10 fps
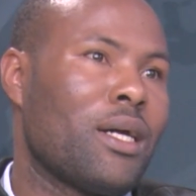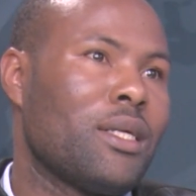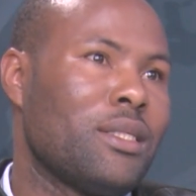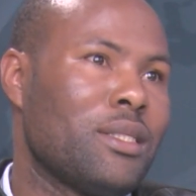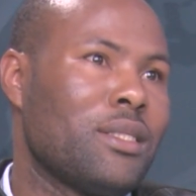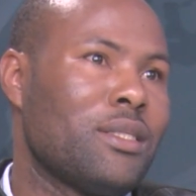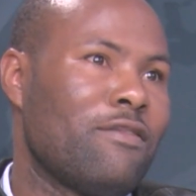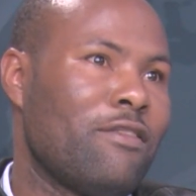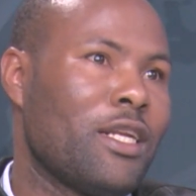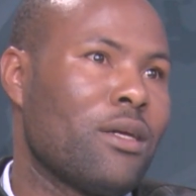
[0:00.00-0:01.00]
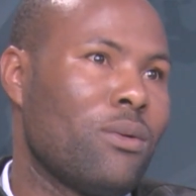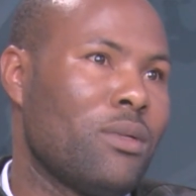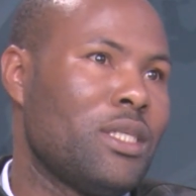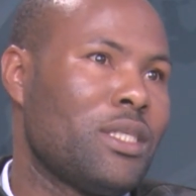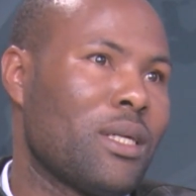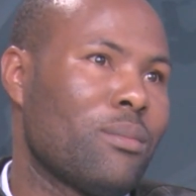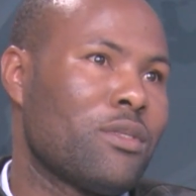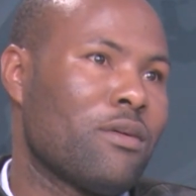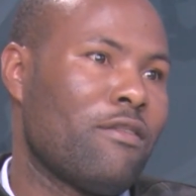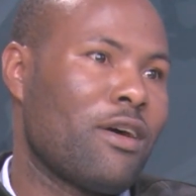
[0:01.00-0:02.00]
is very good in
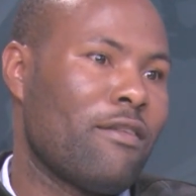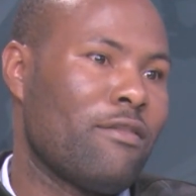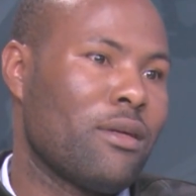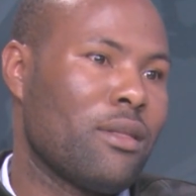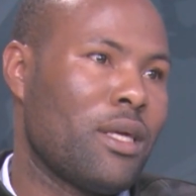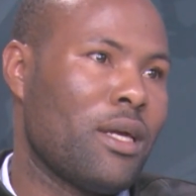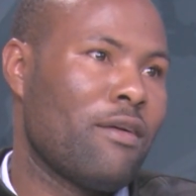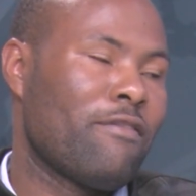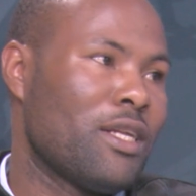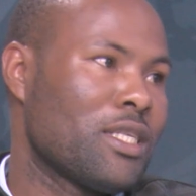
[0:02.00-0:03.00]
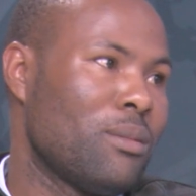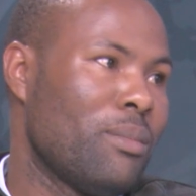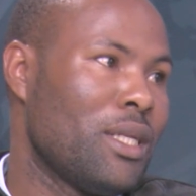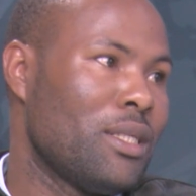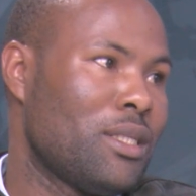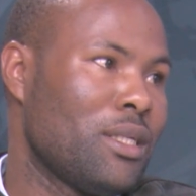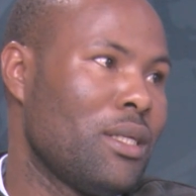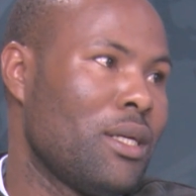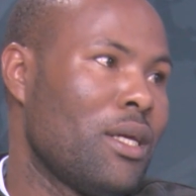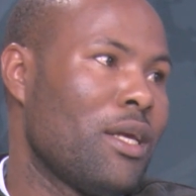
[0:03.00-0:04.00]
terms of having the flexibility.
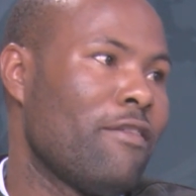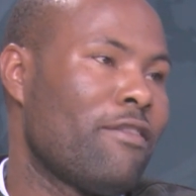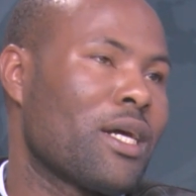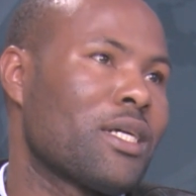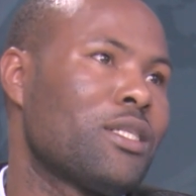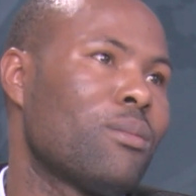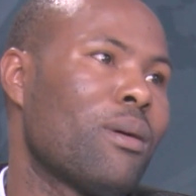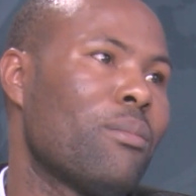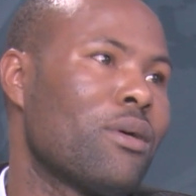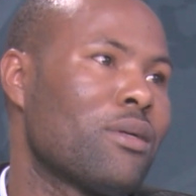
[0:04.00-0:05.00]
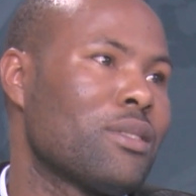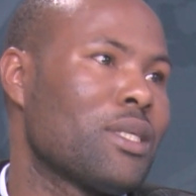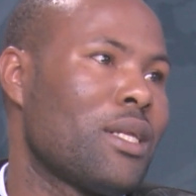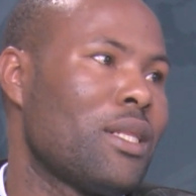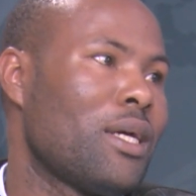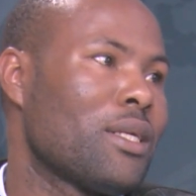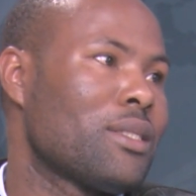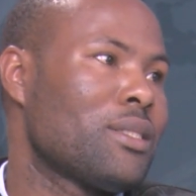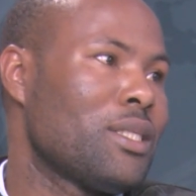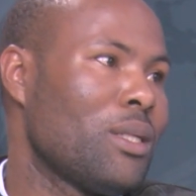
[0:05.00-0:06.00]
If a customer borrows and they're
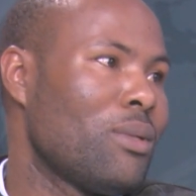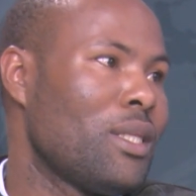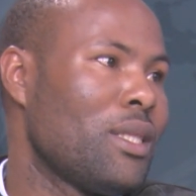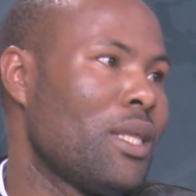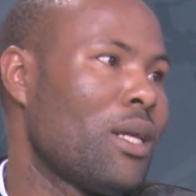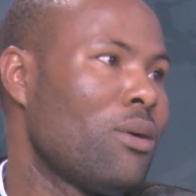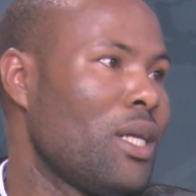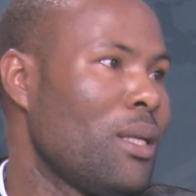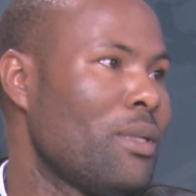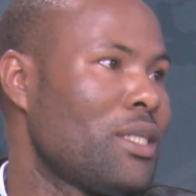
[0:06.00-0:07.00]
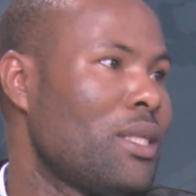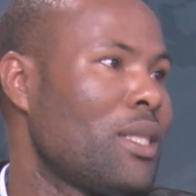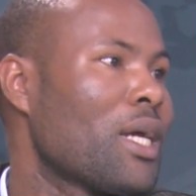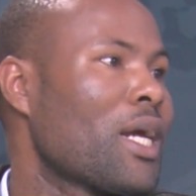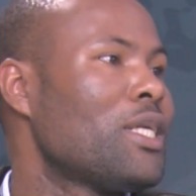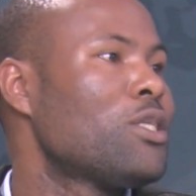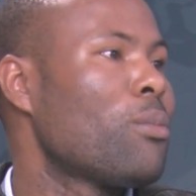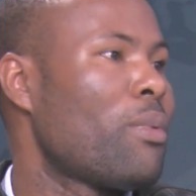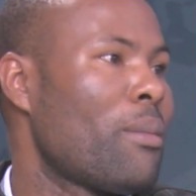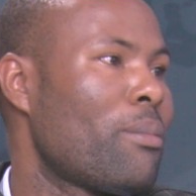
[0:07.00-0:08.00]
still within their loan limit, then they can
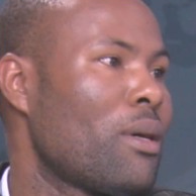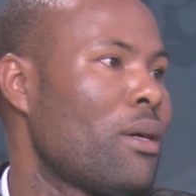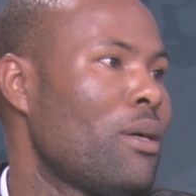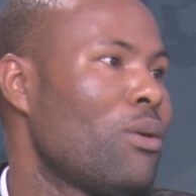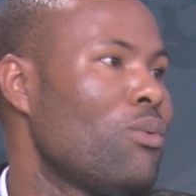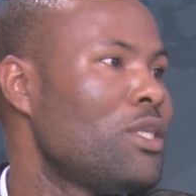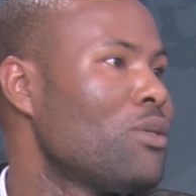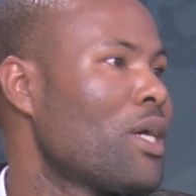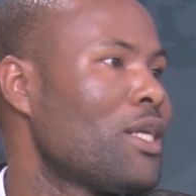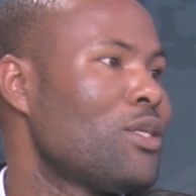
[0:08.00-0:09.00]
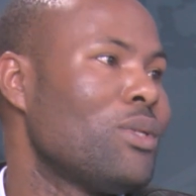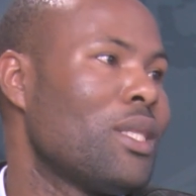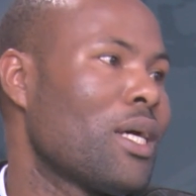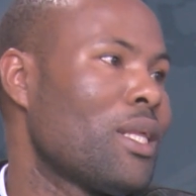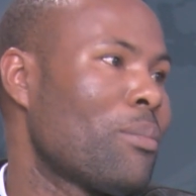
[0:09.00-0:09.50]
top up. Okay. Which you can't do with other products.